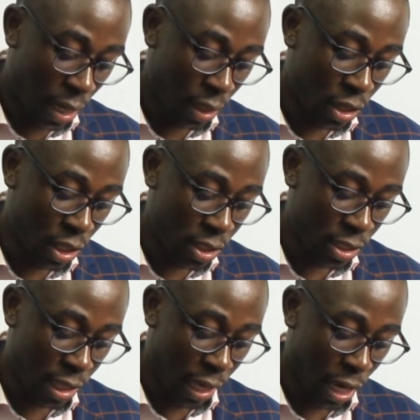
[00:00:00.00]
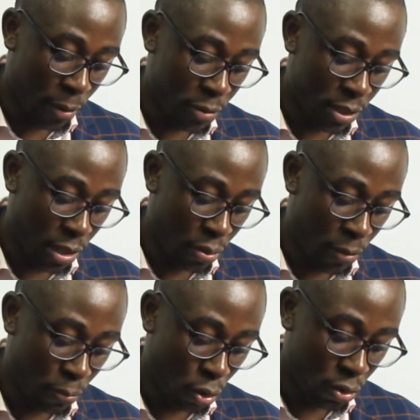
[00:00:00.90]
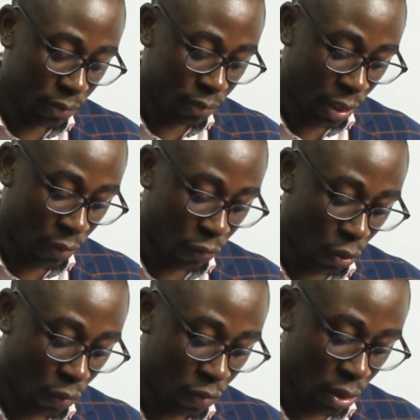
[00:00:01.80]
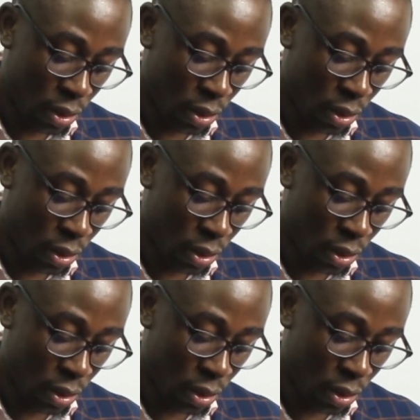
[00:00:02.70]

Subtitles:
This helps the people involved